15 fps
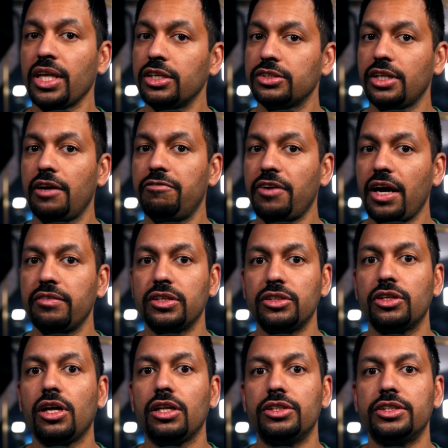So that
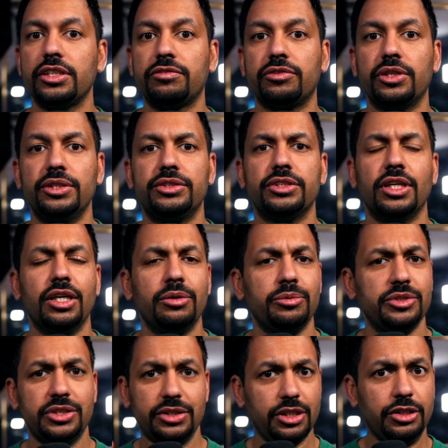$500 difference
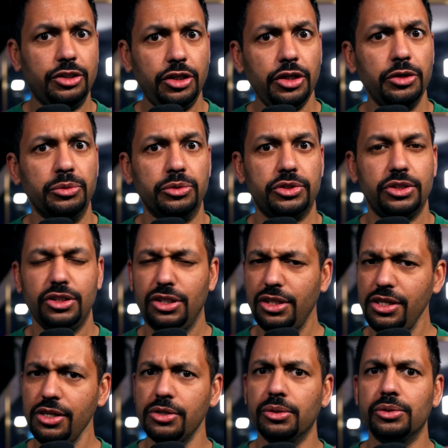was, is huge,
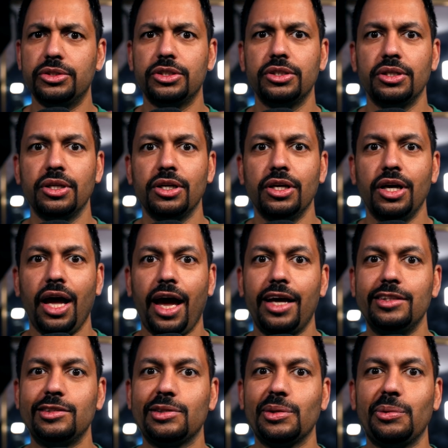huge.
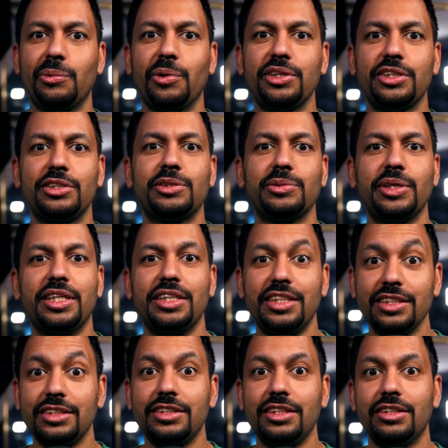And so what they're doing this